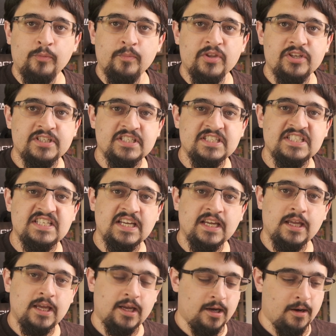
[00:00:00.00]
From the
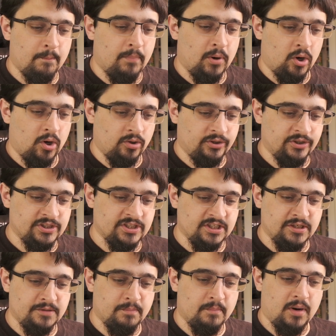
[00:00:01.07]
stinking bogs
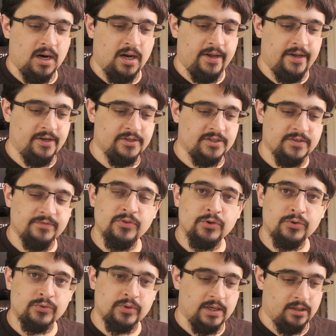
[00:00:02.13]
and mires of the
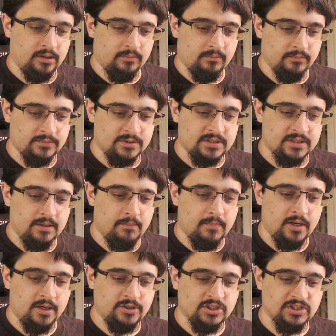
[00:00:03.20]
realms
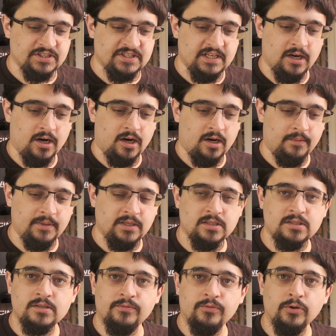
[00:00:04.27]
emerges the
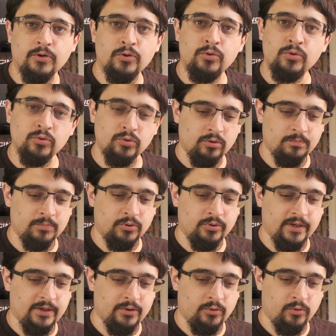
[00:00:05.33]
armies of the cruel
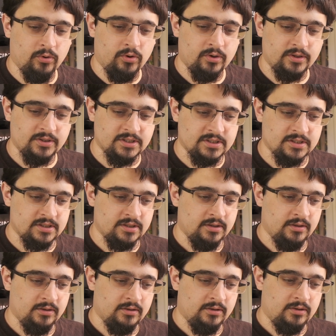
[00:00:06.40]
boy orcs.
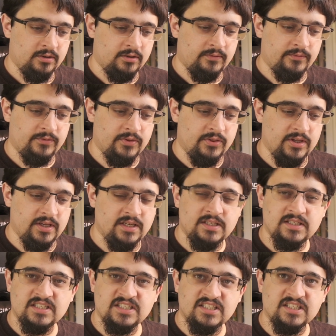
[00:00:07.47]
For
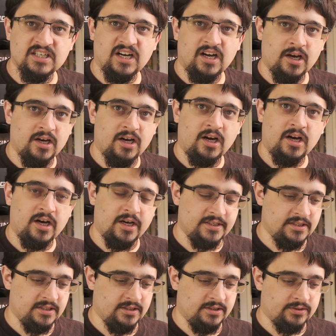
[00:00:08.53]
these
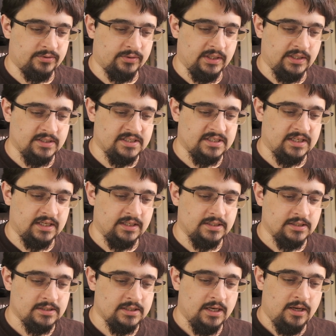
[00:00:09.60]
dark-hearted
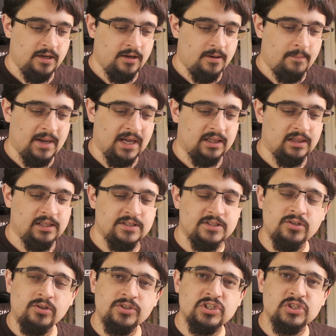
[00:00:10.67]
greenskins, battle
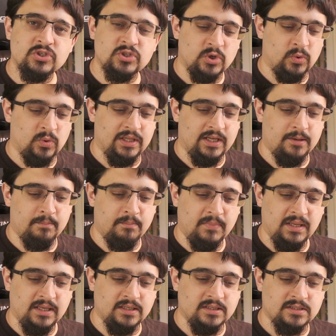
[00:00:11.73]
is not solely a
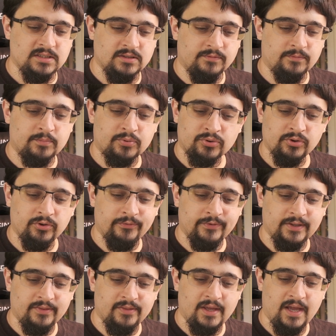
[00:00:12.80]
means of
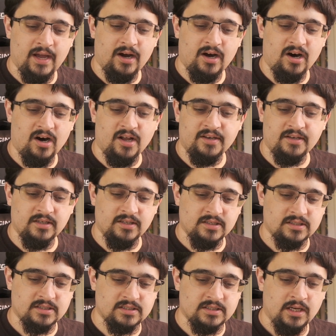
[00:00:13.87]
proving their
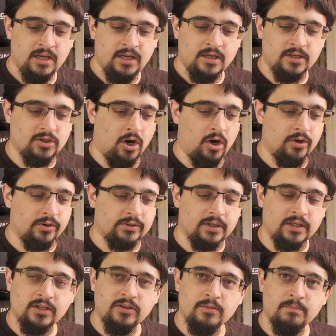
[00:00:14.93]
ardness and
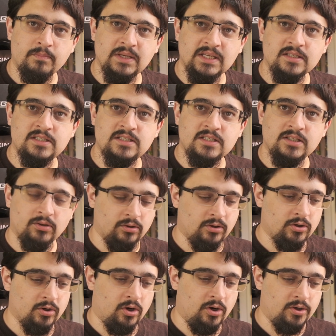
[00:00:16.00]
honouring the bestial
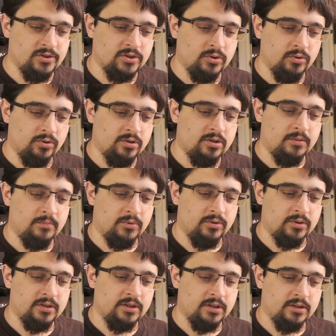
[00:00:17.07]
god
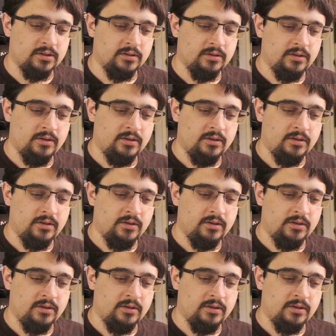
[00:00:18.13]
Gorkamorka.